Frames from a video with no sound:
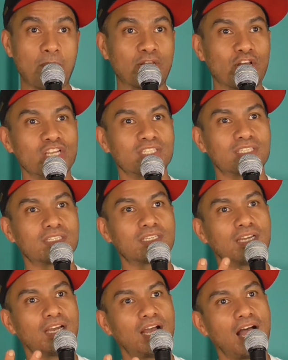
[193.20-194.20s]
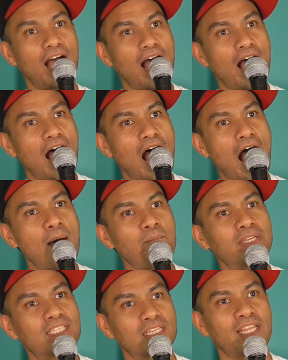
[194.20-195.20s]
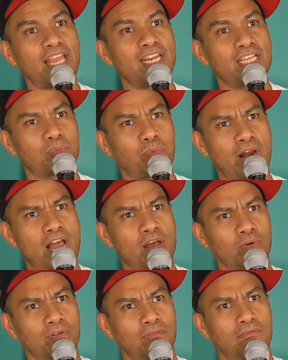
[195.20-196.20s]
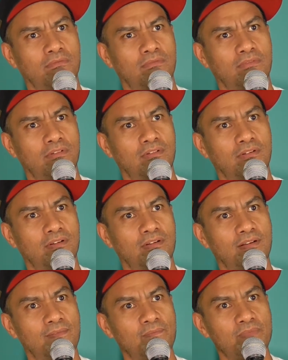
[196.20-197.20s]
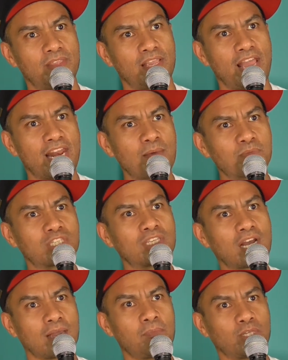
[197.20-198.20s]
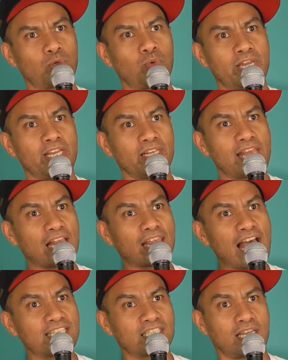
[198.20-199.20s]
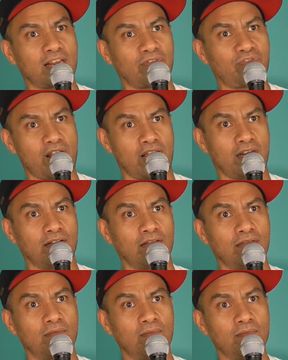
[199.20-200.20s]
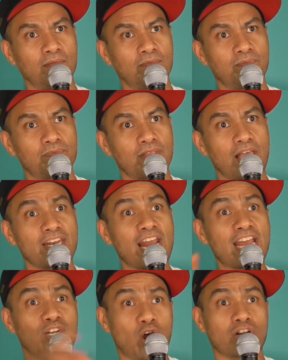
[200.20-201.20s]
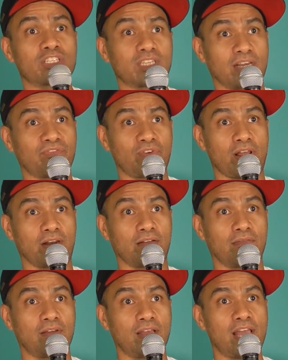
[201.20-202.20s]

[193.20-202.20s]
Because I'm miscellaneous brown. And I'm stuck in between that light skinned friend mm-hmm. and that dark skinned friend.